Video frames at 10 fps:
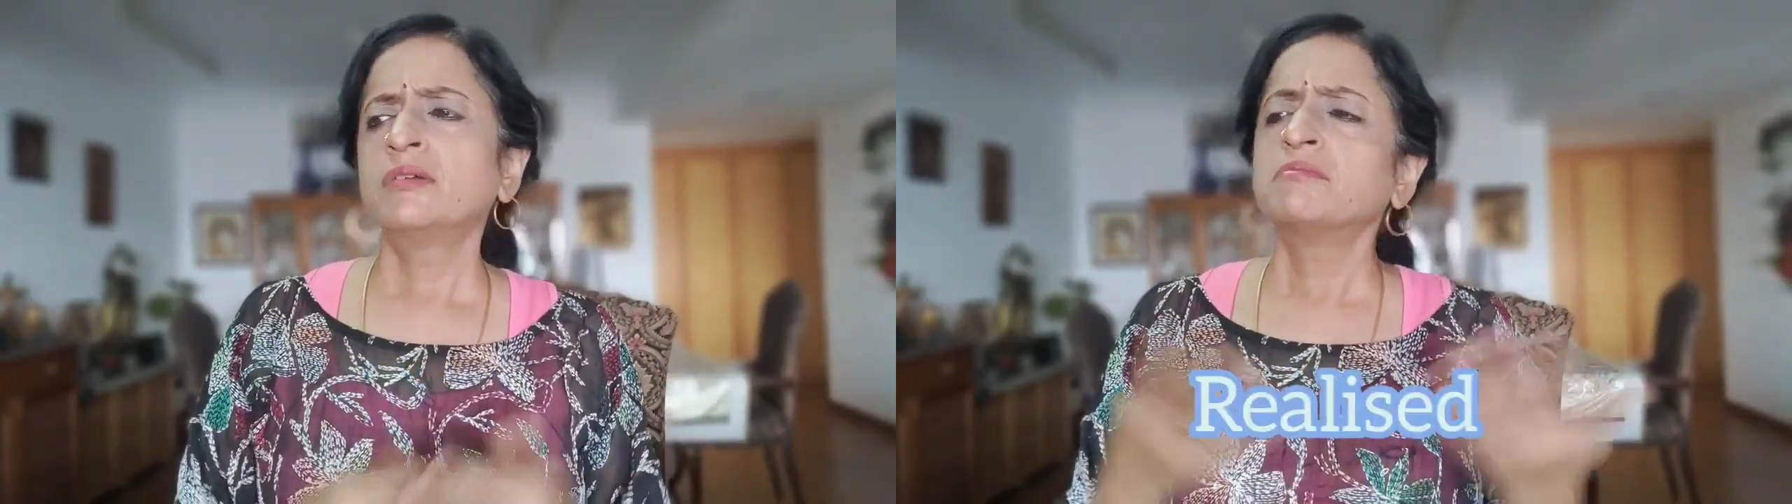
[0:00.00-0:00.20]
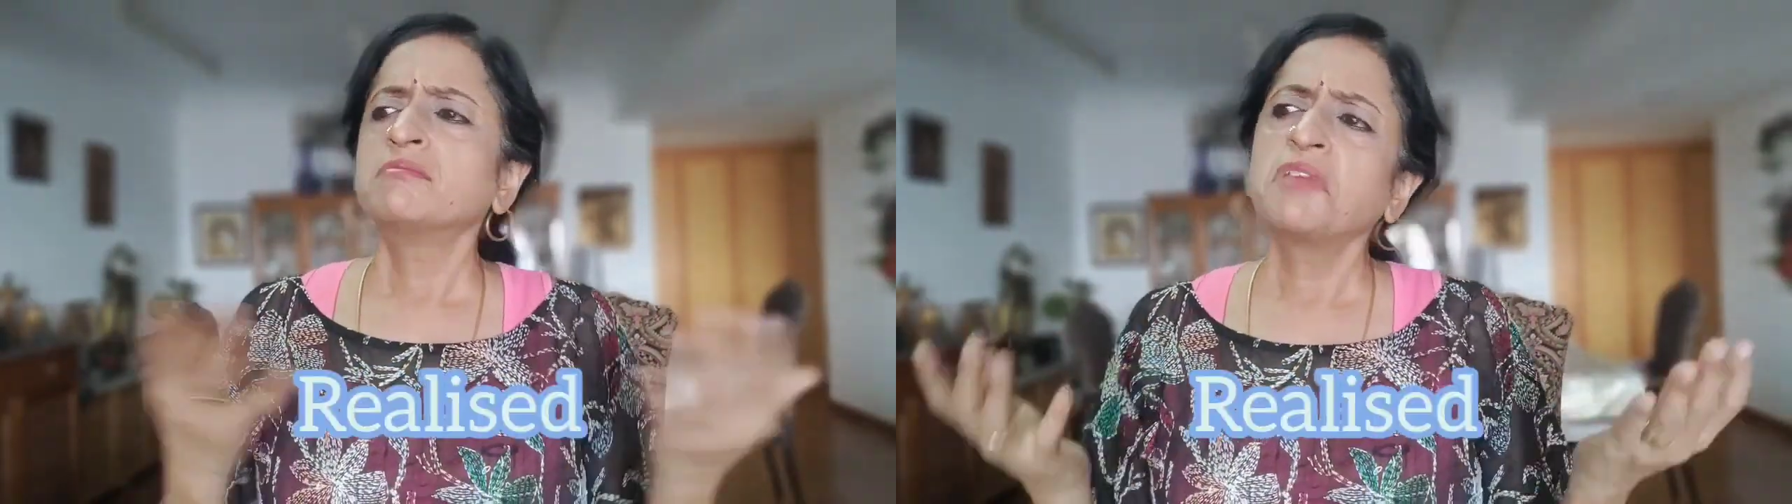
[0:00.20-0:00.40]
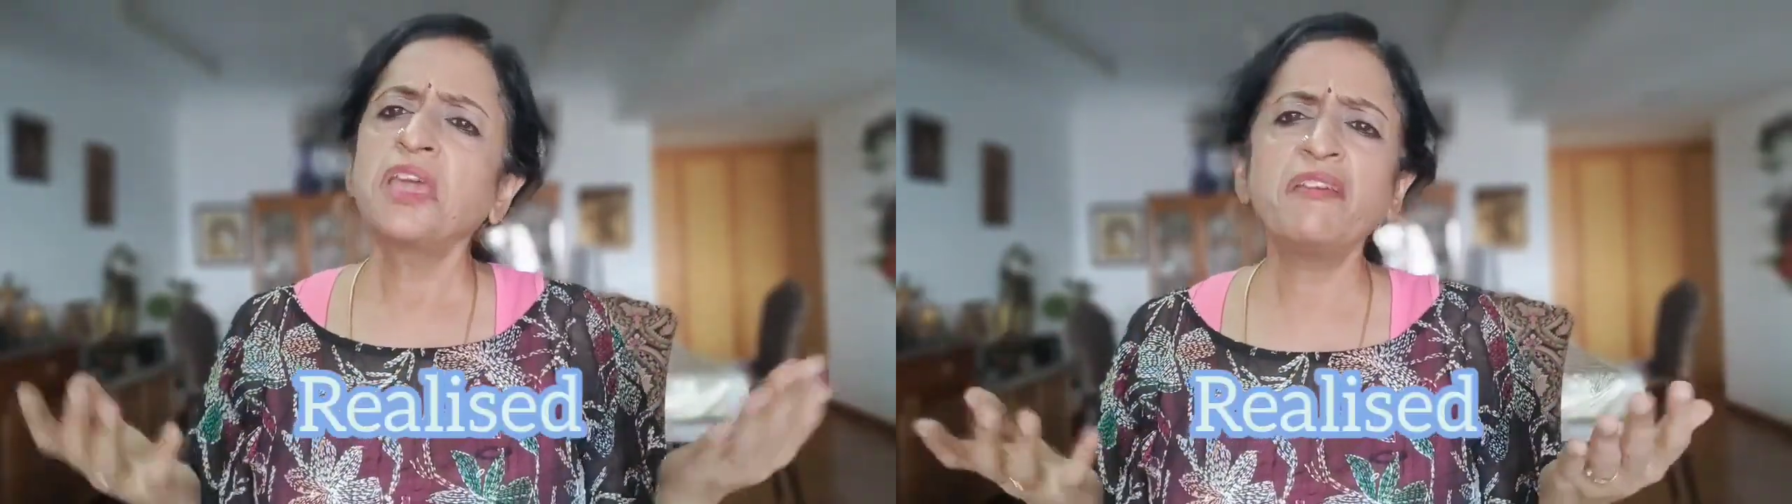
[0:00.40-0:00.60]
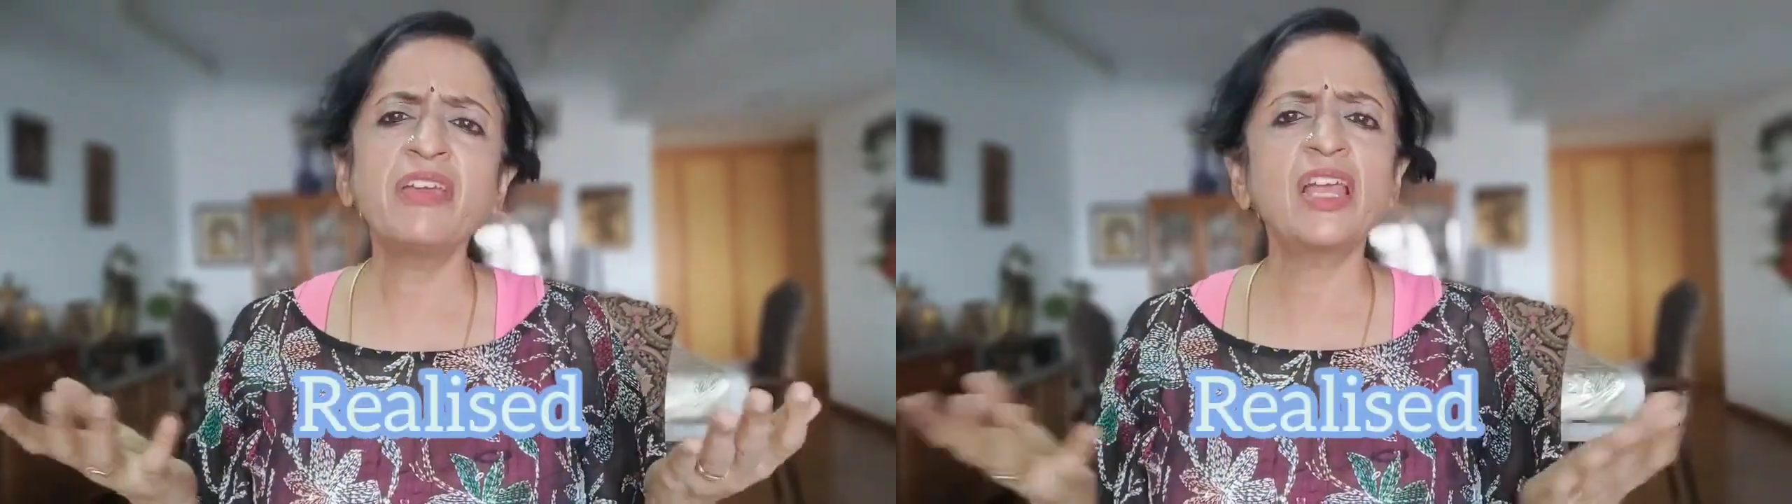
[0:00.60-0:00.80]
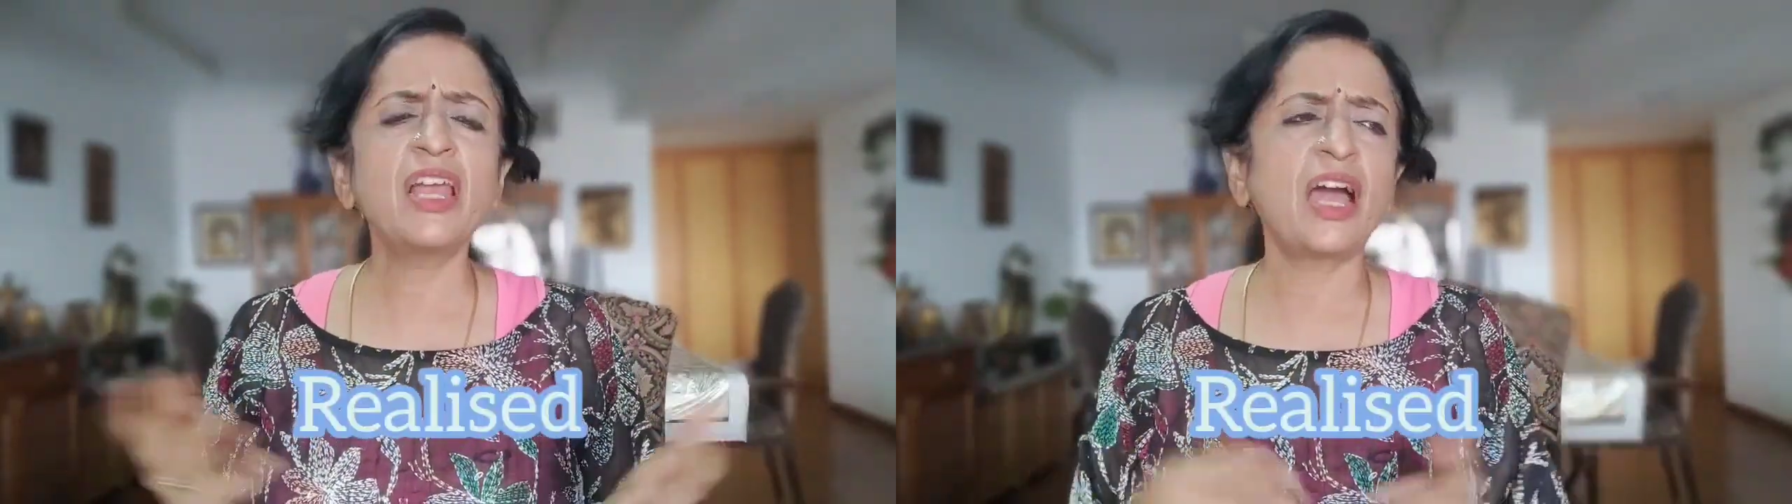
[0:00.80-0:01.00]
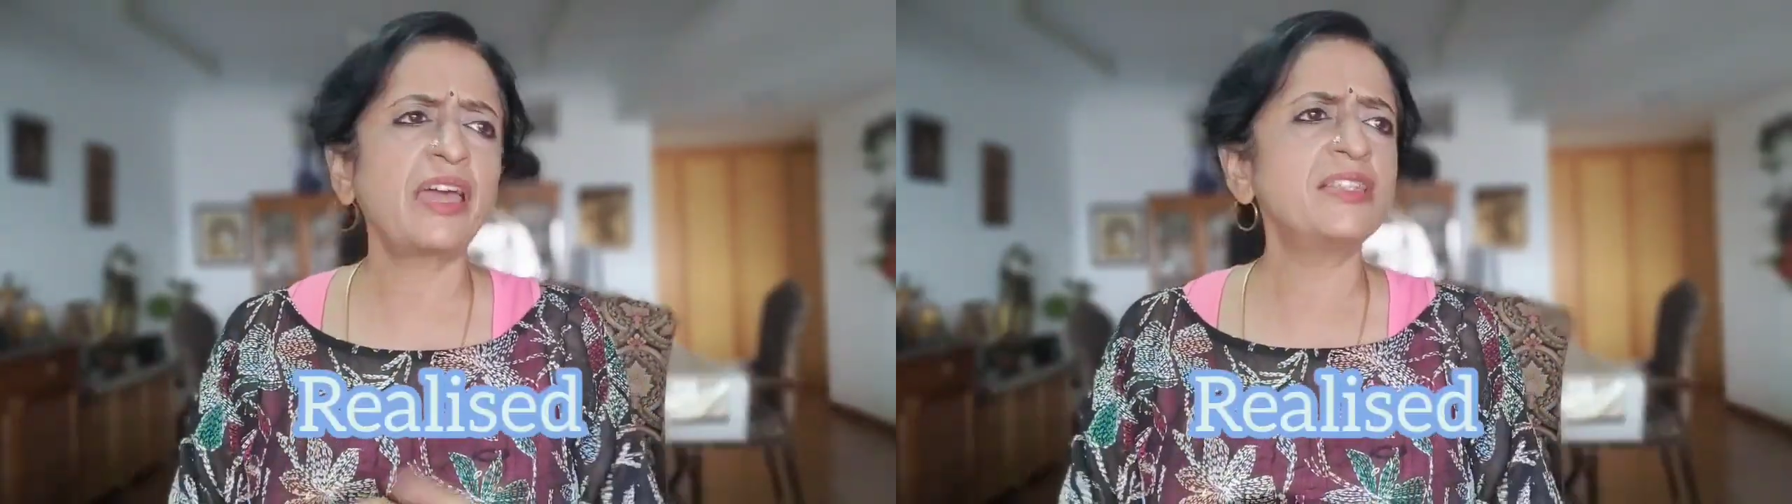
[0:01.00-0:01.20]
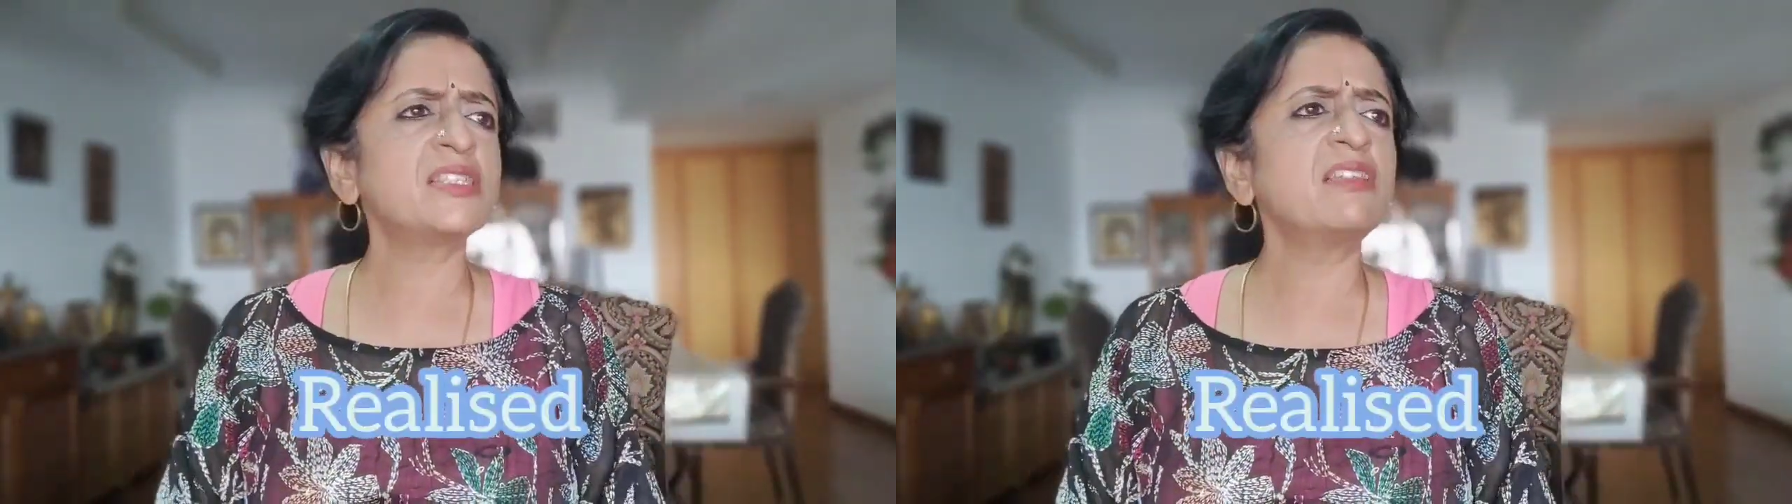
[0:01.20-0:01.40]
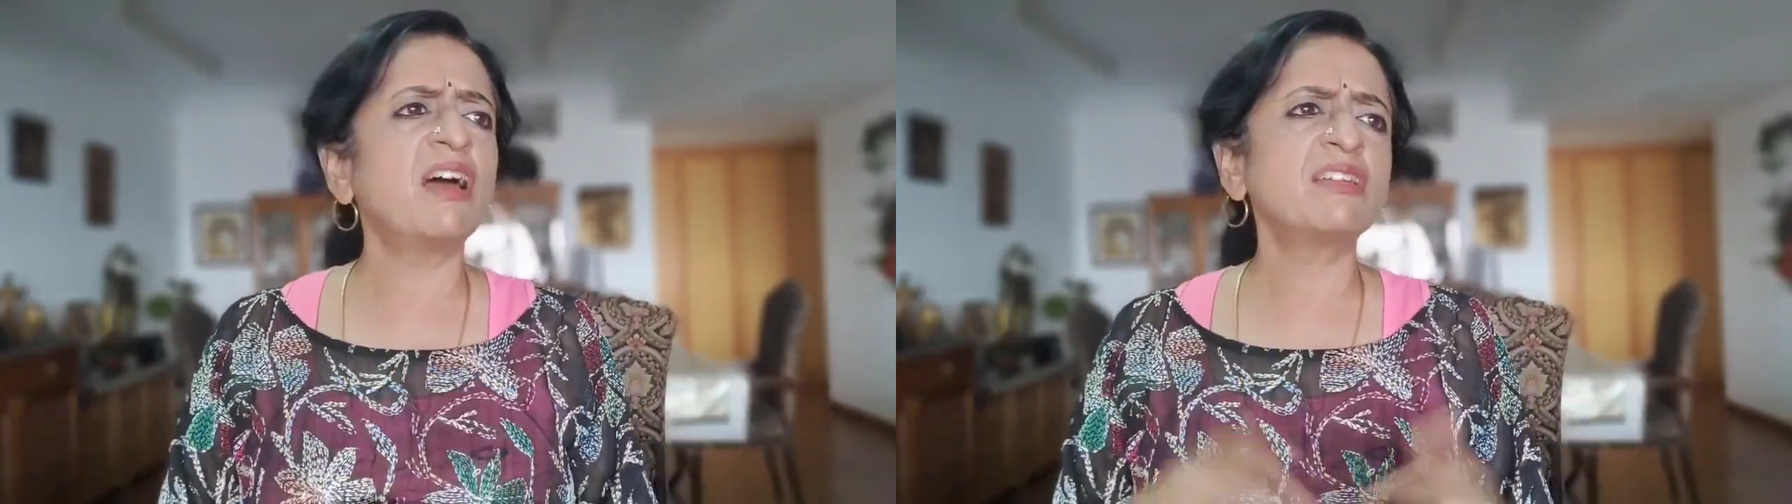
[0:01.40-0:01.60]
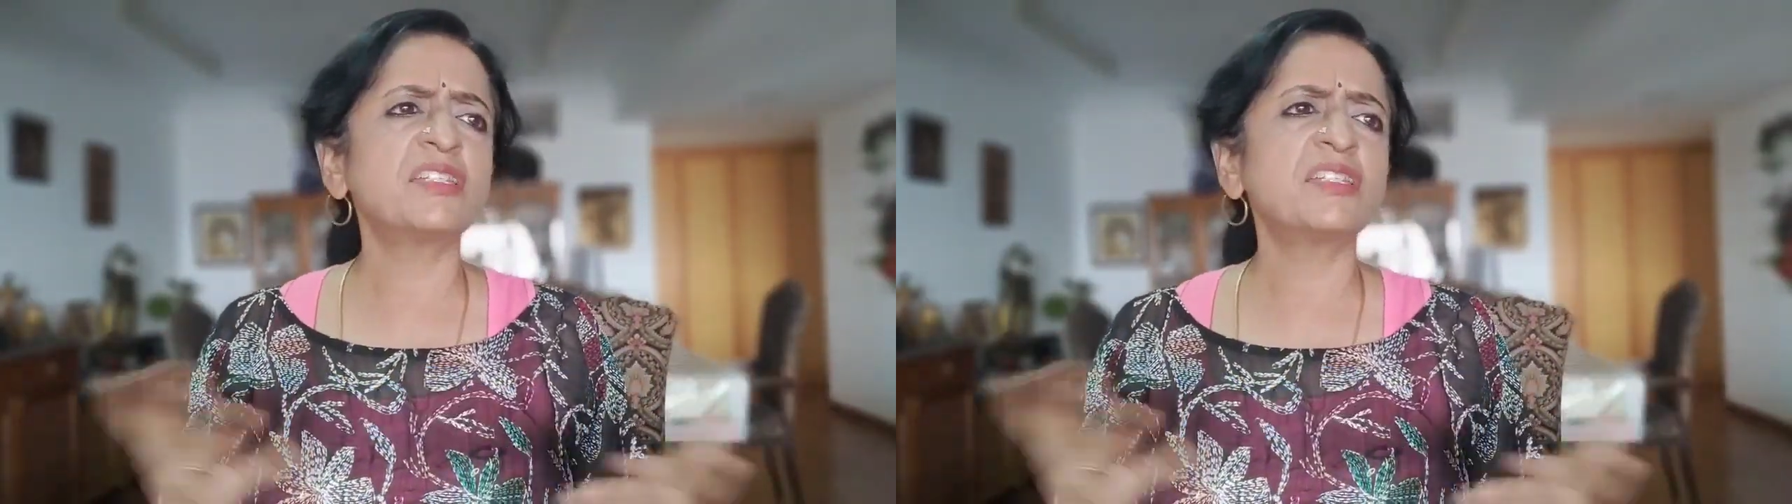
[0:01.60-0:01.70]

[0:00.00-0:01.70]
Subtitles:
He realized that